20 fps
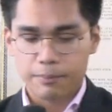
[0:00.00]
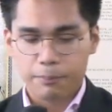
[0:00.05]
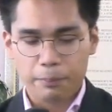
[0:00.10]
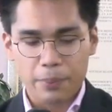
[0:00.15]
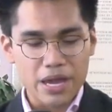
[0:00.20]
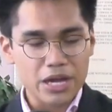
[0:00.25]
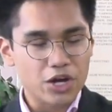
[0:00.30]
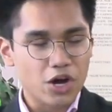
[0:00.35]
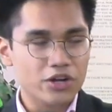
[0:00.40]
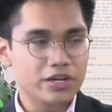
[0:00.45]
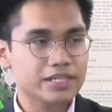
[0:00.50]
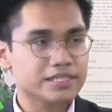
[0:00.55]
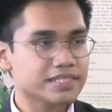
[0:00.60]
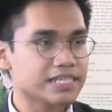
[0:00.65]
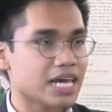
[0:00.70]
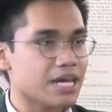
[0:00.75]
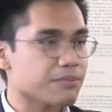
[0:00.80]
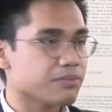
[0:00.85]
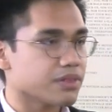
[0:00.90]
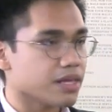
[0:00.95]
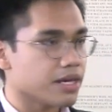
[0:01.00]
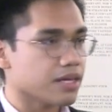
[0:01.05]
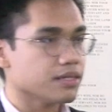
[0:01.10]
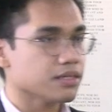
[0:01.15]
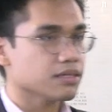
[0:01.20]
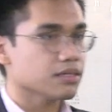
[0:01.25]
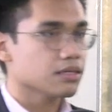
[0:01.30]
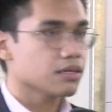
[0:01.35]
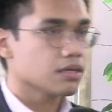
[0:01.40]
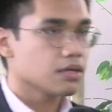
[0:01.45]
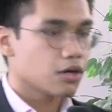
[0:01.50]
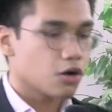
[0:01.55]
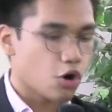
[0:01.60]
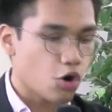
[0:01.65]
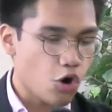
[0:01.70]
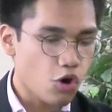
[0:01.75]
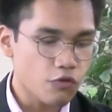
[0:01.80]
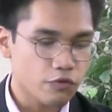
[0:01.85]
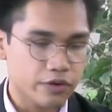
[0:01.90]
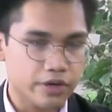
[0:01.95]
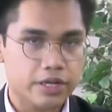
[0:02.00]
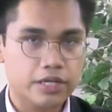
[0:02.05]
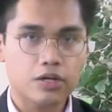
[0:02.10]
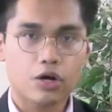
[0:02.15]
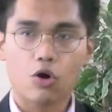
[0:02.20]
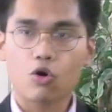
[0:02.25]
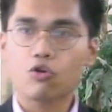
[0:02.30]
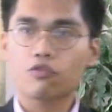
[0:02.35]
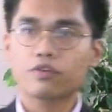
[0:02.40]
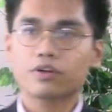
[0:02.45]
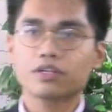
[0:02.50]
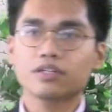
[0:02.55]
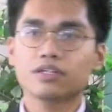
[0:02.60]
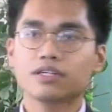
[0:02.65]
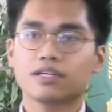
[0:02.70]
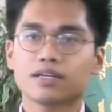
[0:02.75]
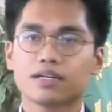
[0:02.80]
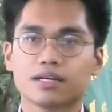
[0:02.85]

pick on the same thing over and over,